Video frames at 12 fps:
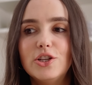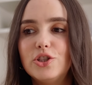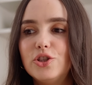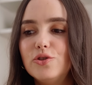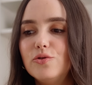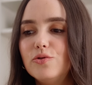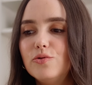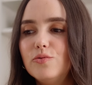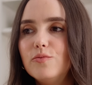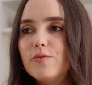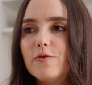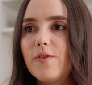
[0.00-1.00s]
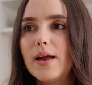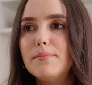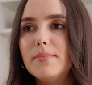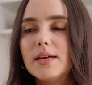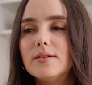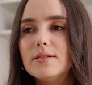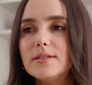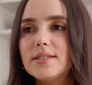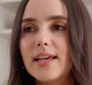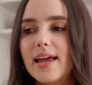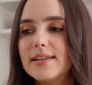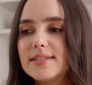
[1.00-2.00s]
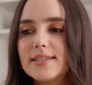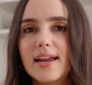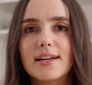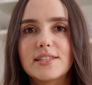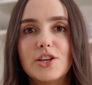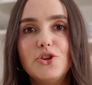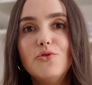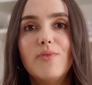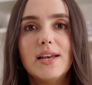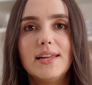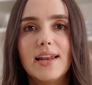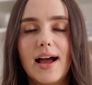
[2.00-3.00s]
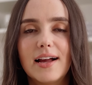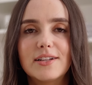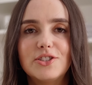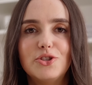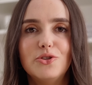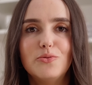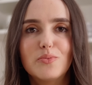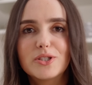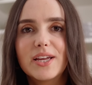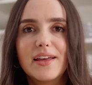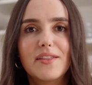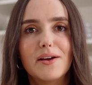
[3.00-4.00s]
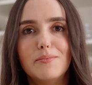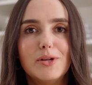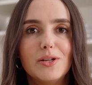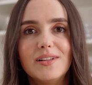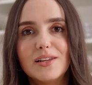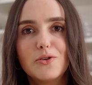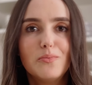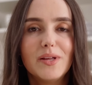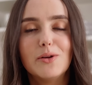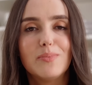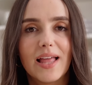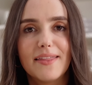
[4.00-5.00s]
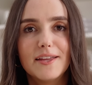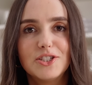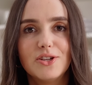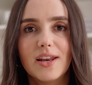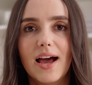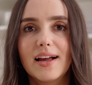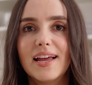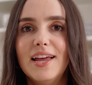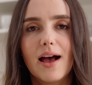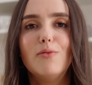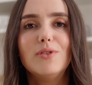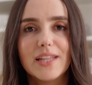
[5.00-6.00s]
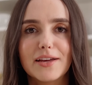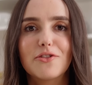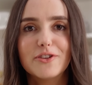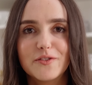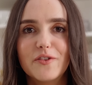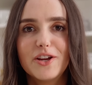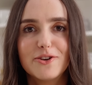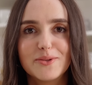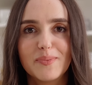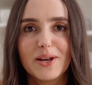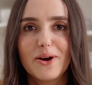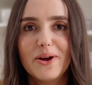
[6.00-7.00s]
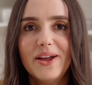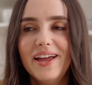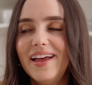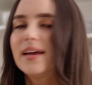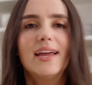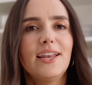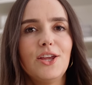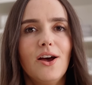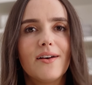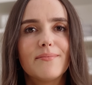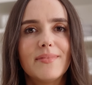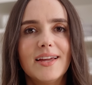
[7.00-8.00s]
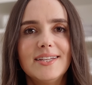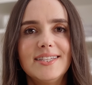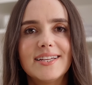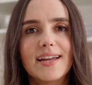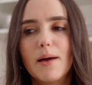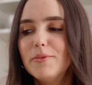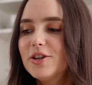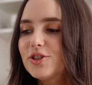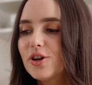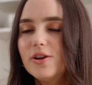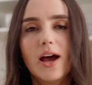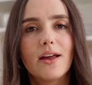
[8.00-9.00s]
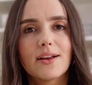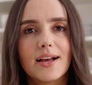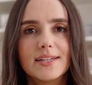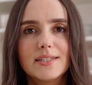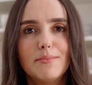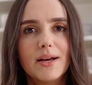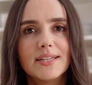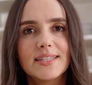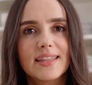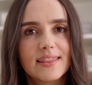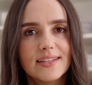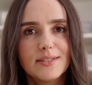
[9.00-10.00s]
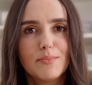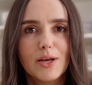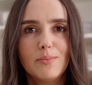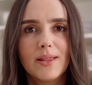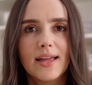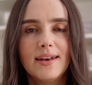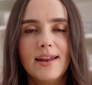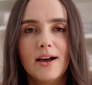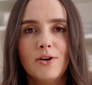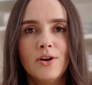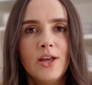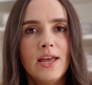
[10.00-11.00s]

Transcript: to find meals and snacks that you really like to put together a little meal plan that you like. I will link those videos below. And yeah, that is it. I'm going to show you how to customize this meal plan now.